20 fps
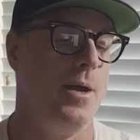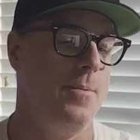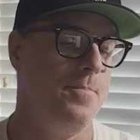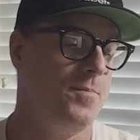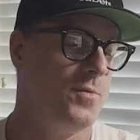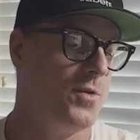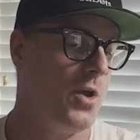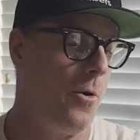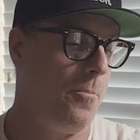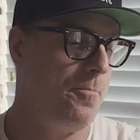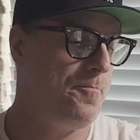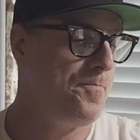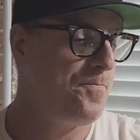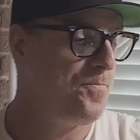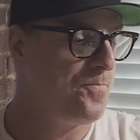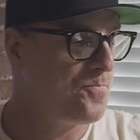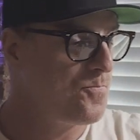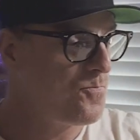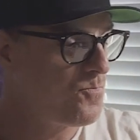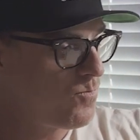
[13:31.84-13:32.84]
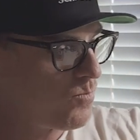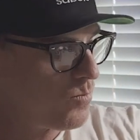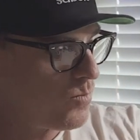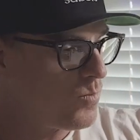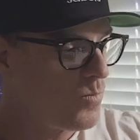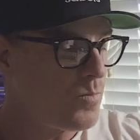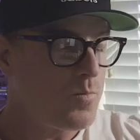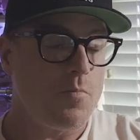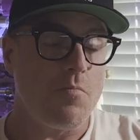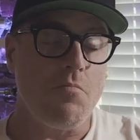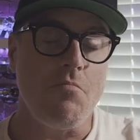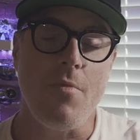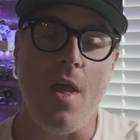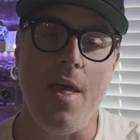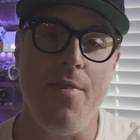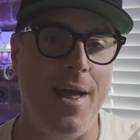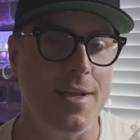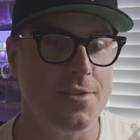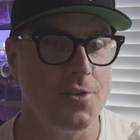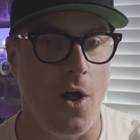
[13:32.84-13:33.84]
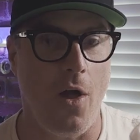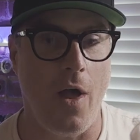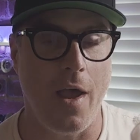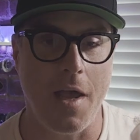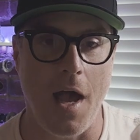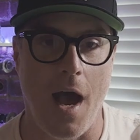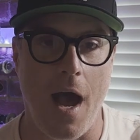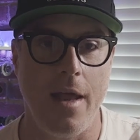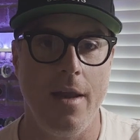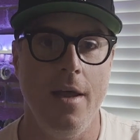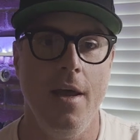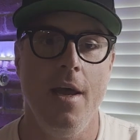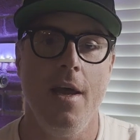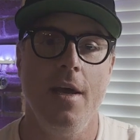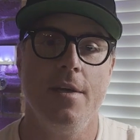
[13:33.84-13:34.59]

right so that's all i got